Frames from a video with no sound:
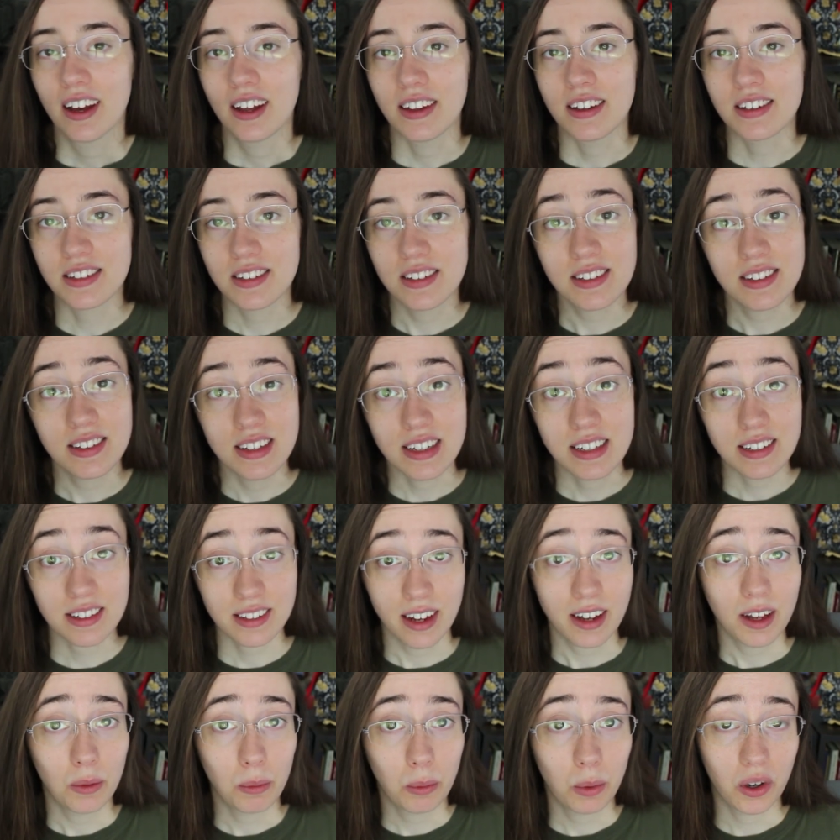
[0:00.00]
This is the
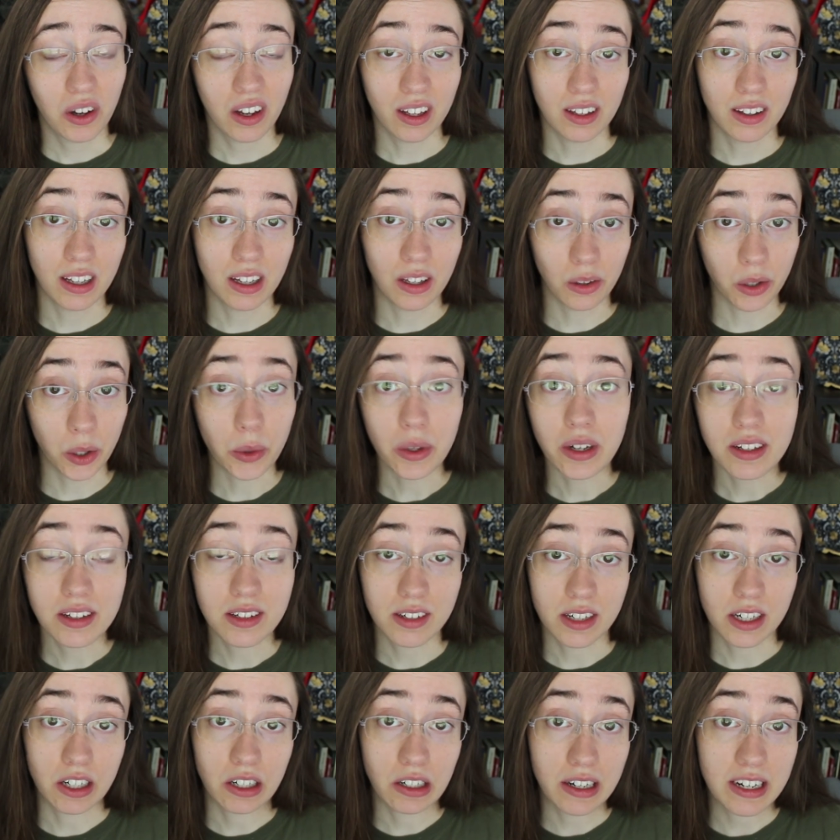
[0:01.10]
second book in the Luna
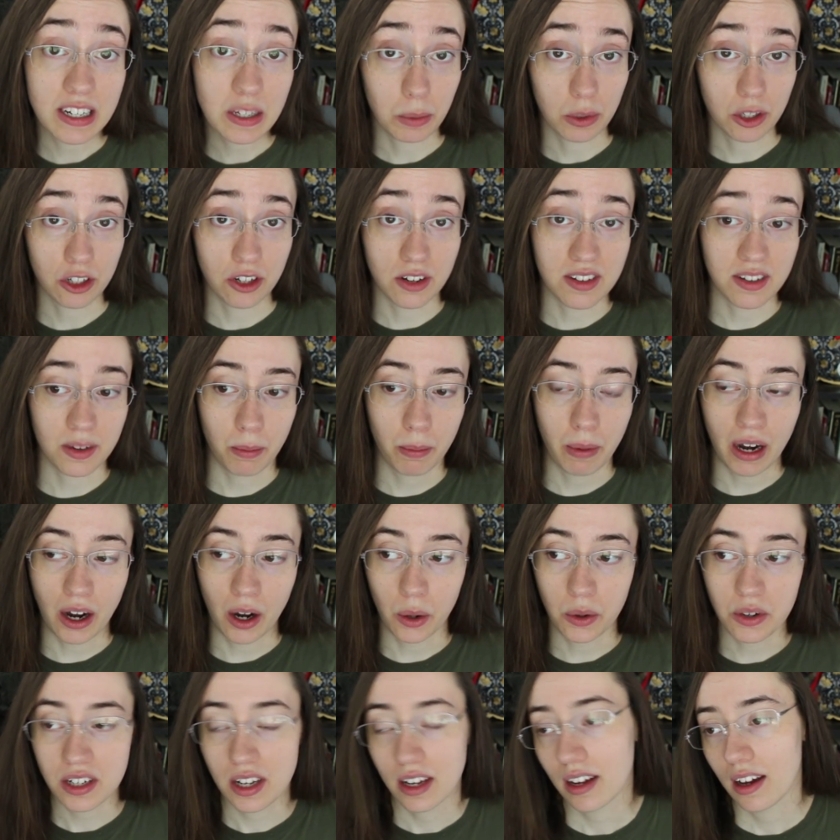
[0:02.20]
series, which is
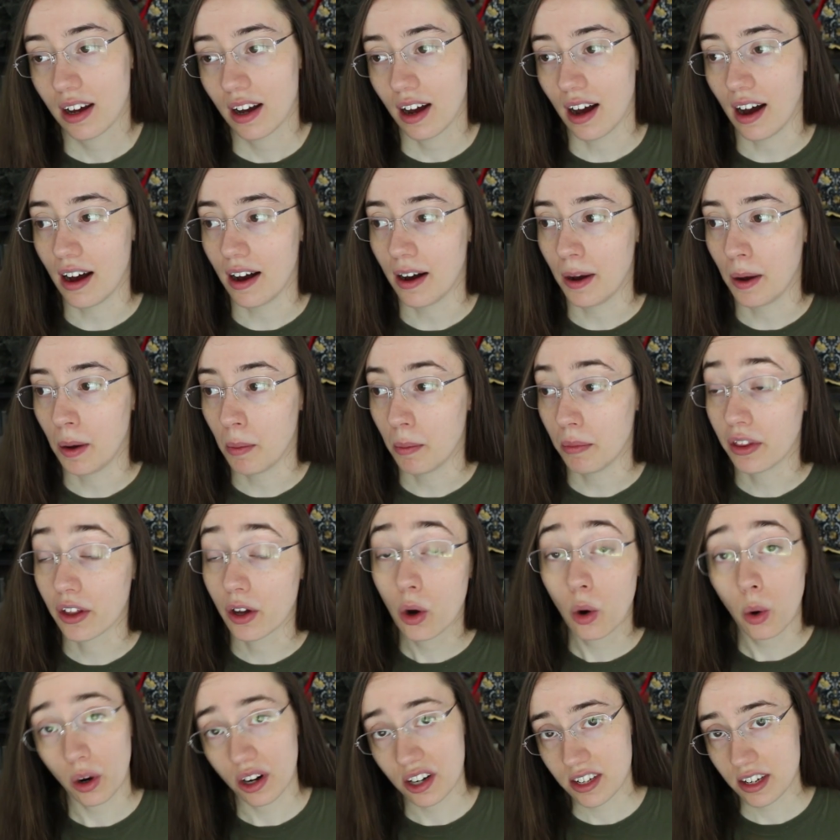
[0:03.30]
about um, the
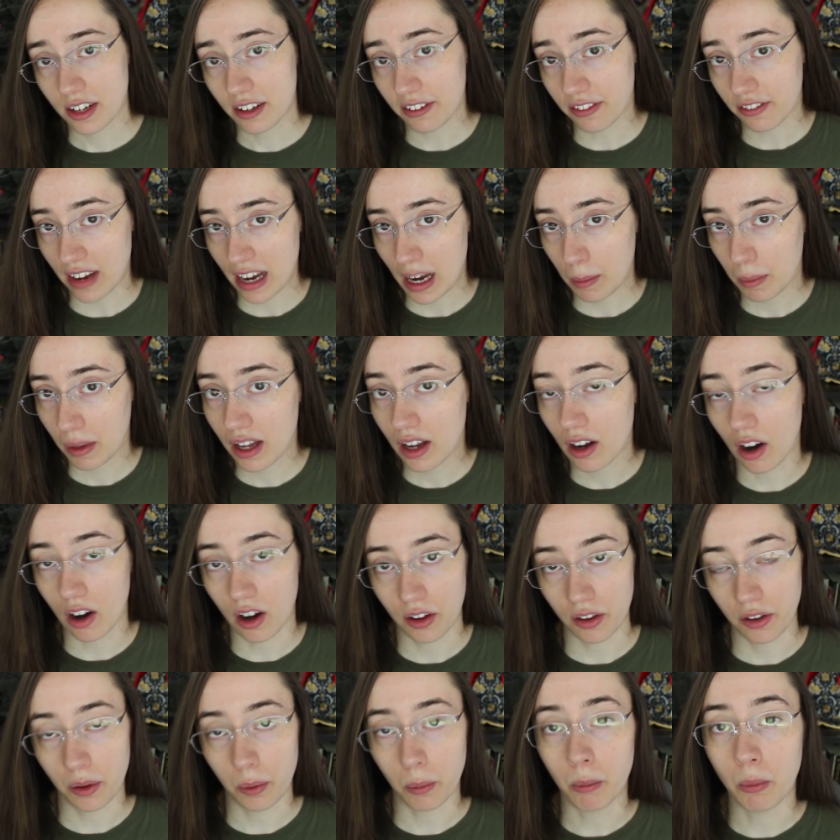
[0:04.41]
Corta family
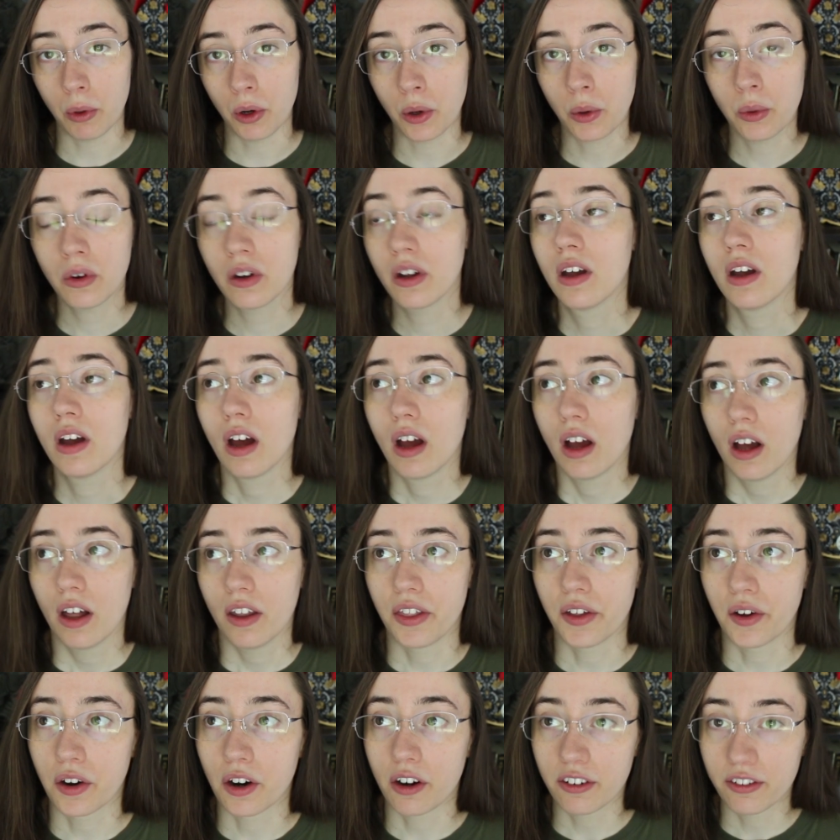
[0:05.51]
on the moon.
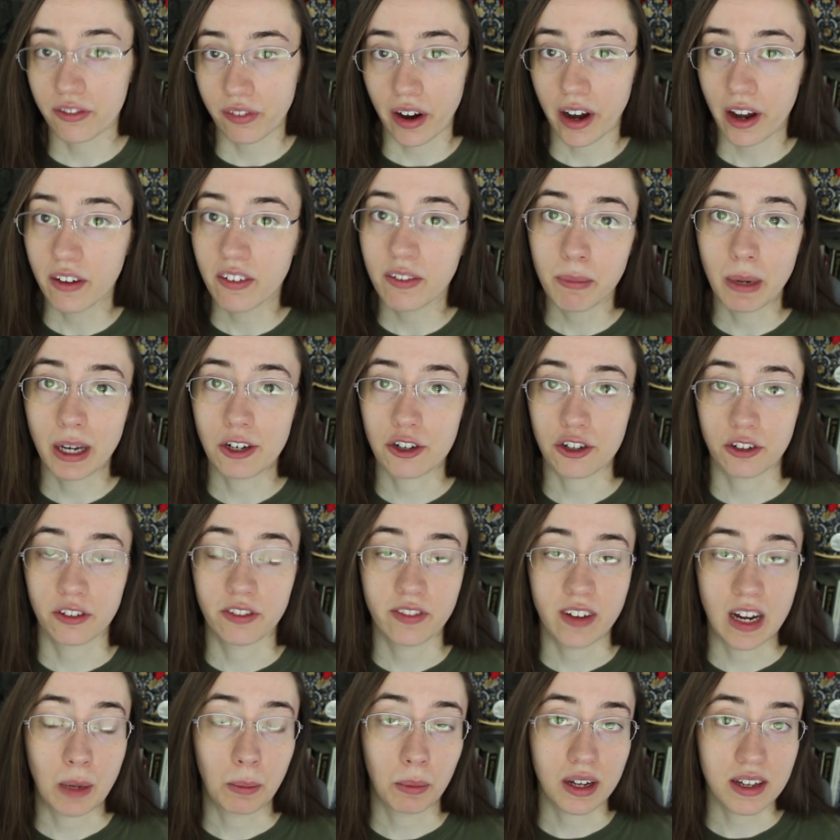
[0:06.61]
There are five major
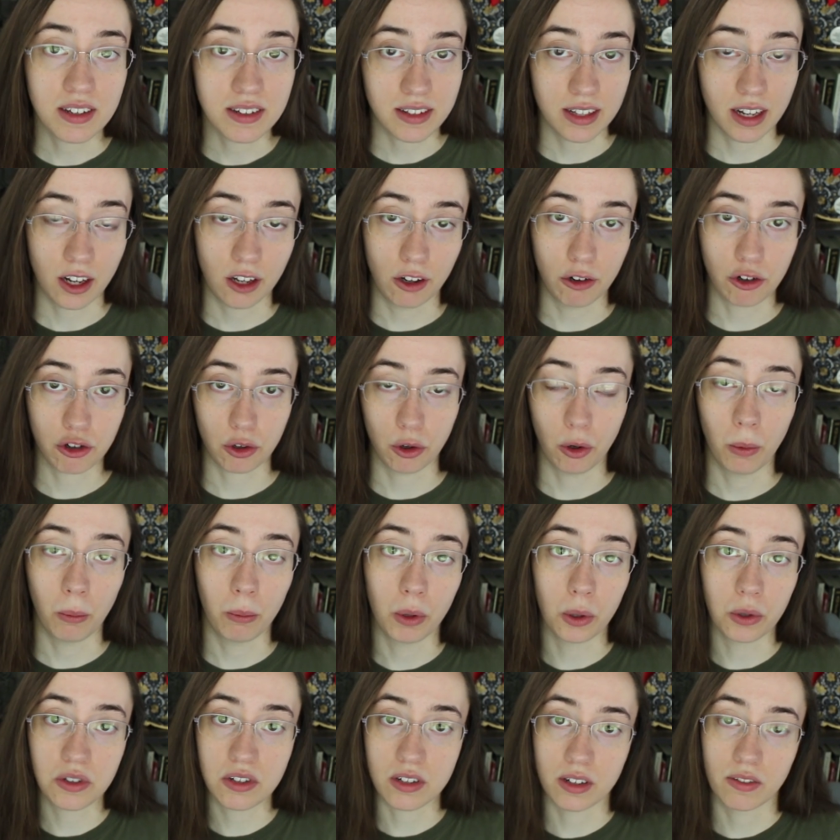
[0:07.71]
families that control
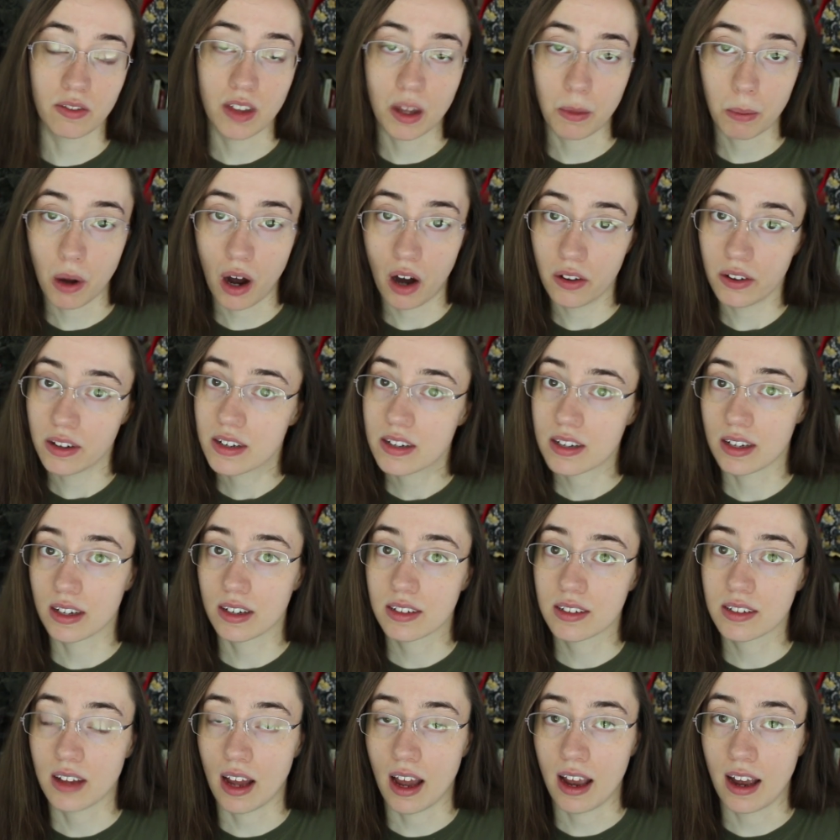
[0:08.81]
most of the
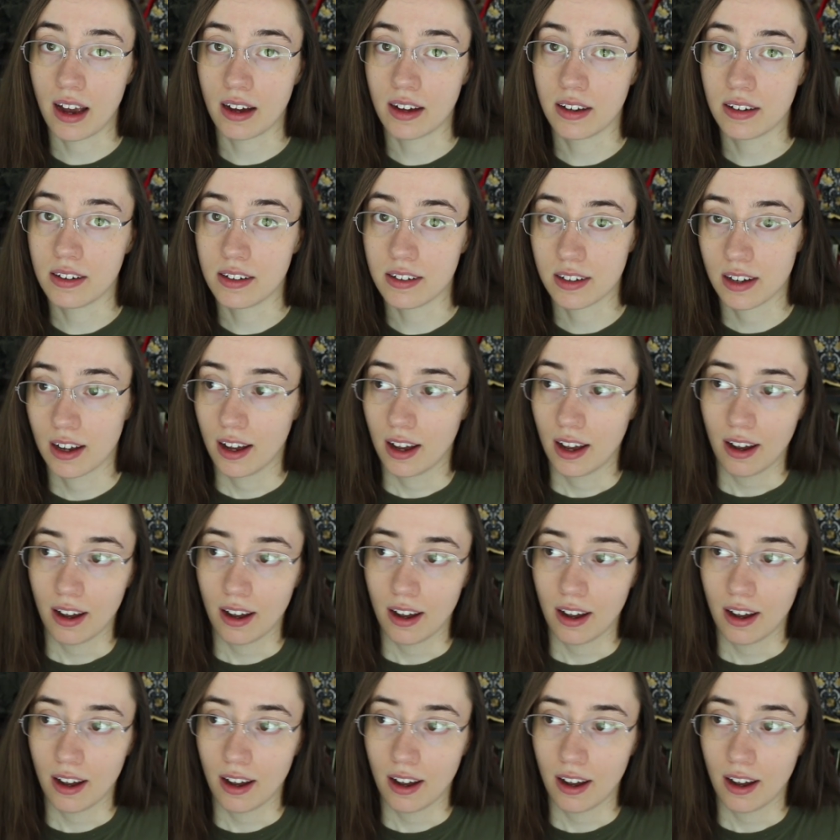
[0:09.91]
politics and